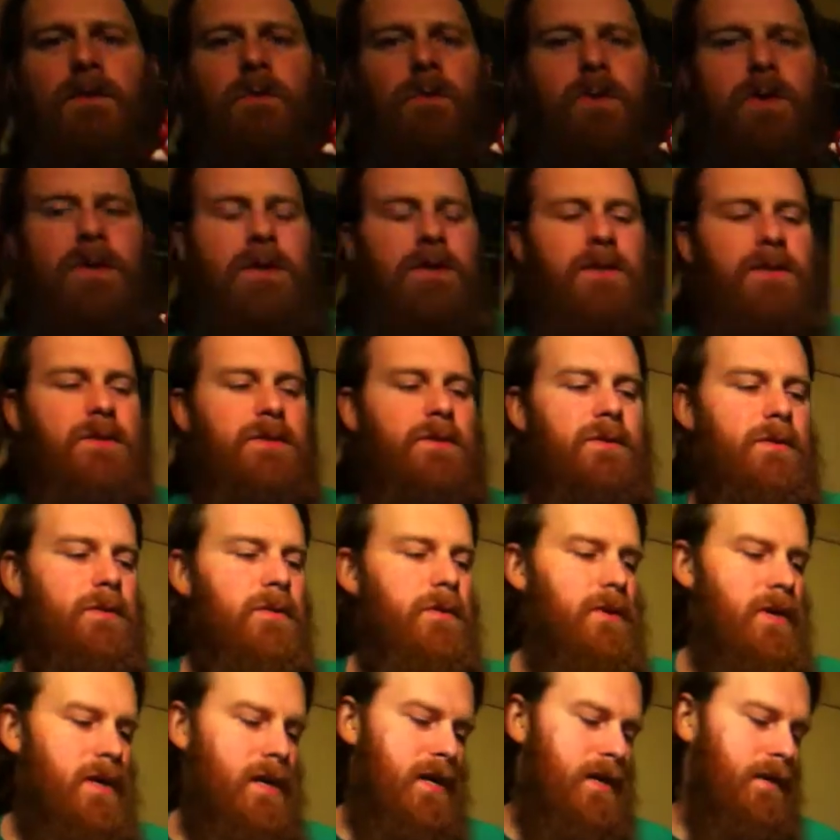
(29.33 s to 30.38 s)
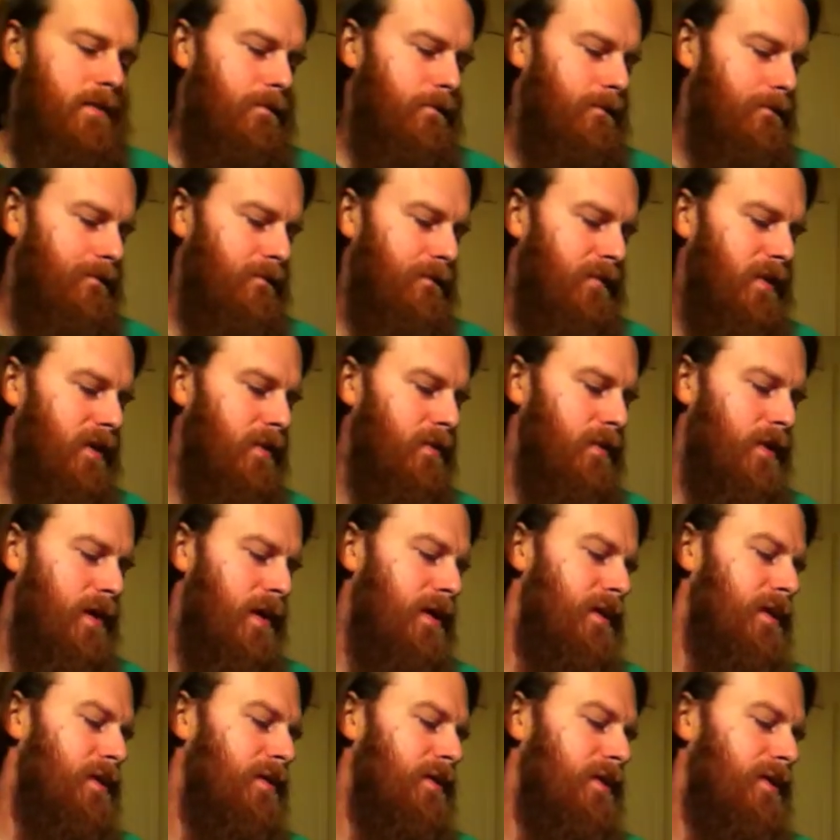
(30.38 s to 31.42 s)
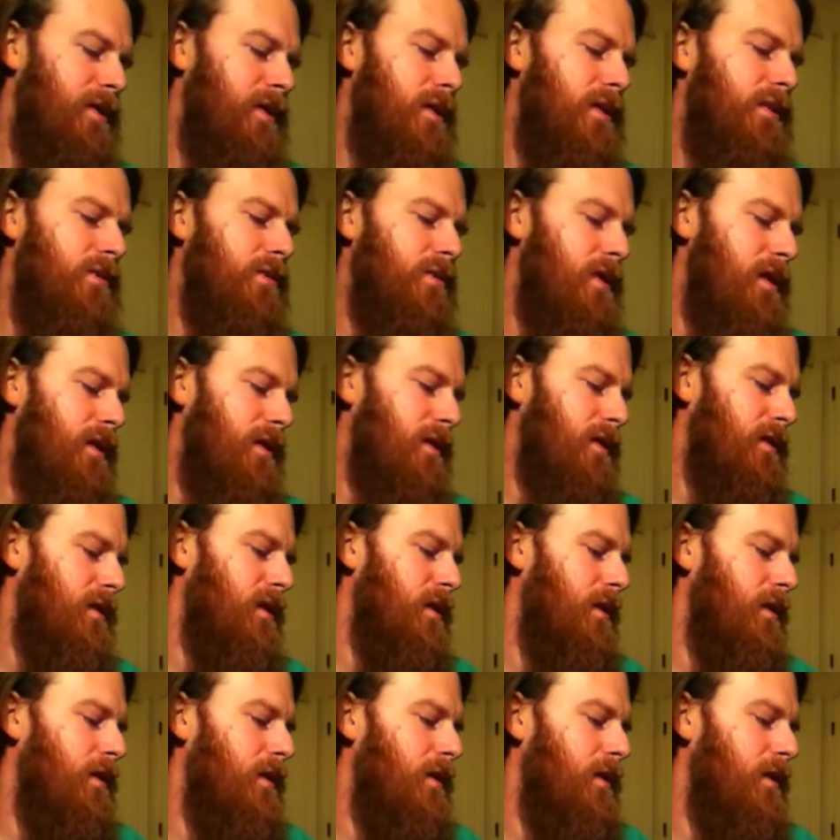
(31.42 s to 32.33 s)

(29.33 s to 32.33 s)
went soaring when I noticed these treats.